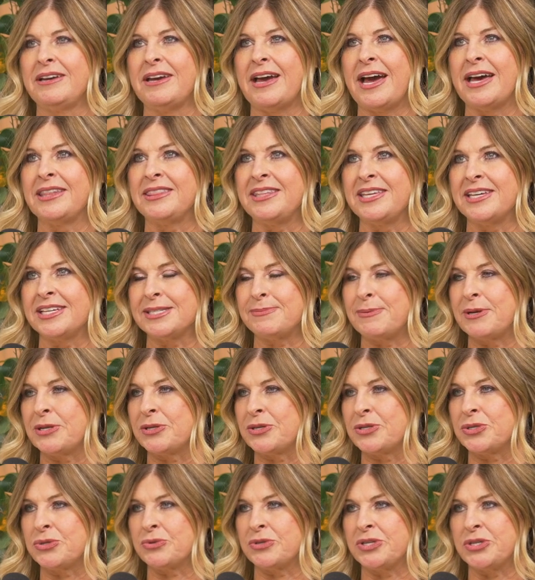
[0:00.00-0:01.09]
at the
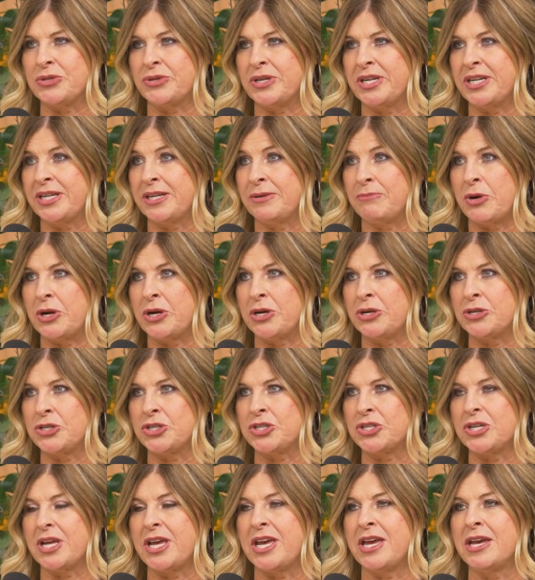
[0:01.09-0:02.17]
Expanders Retreat in
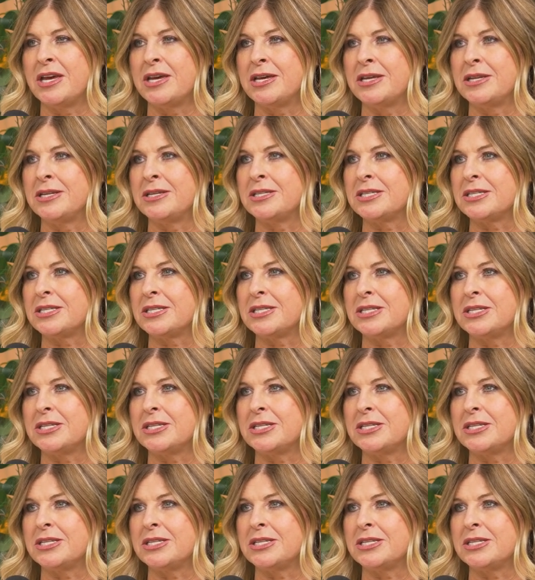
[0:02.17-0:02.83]
March and